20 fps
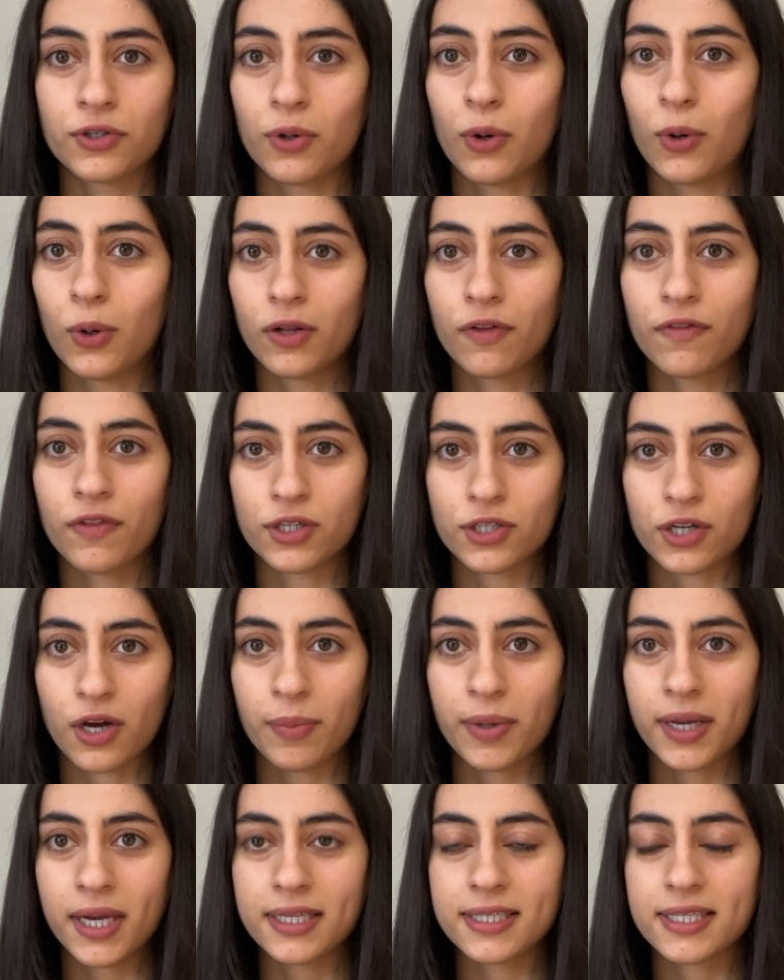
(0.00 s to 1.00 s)
all of the
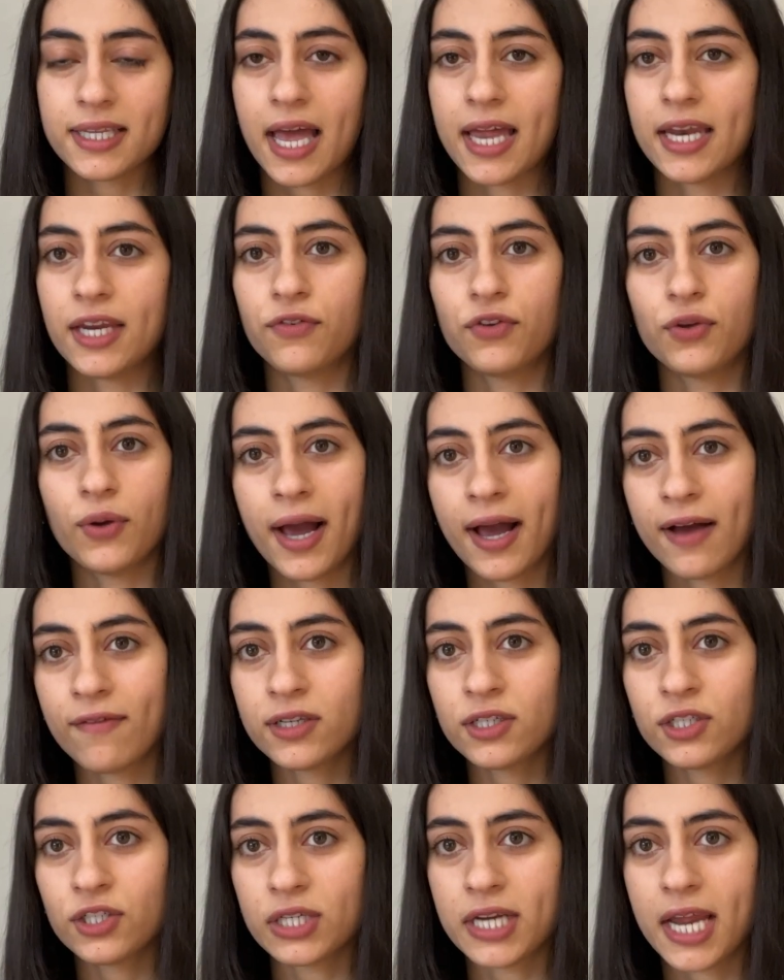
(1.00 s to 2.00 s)
topics, and if you
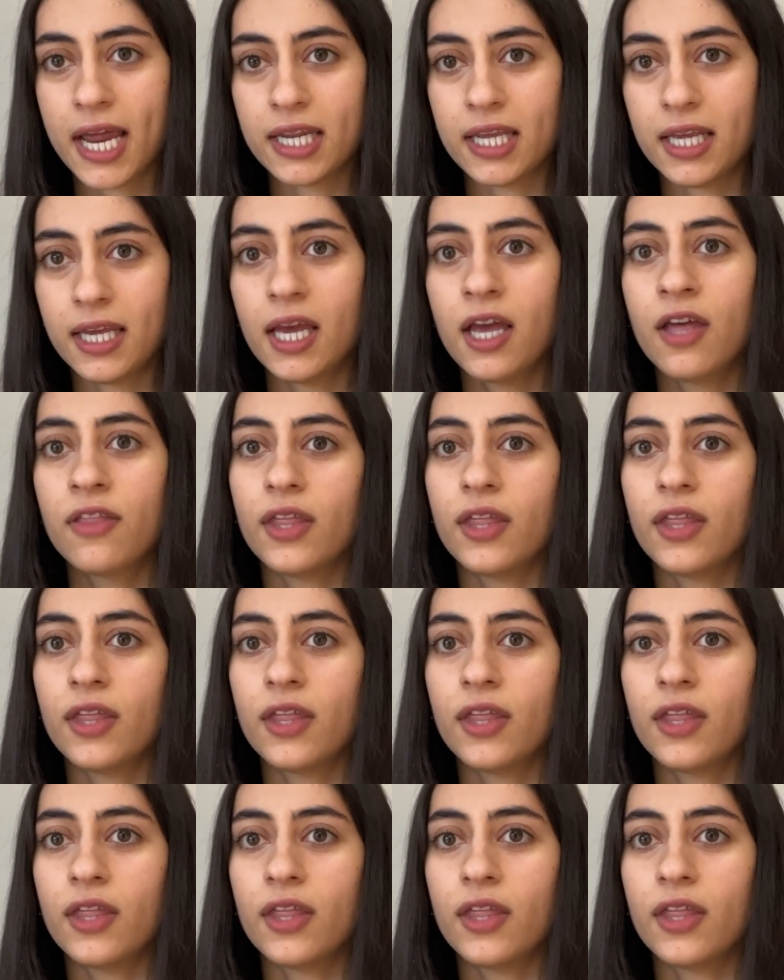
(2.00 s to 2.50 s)
haven't done any,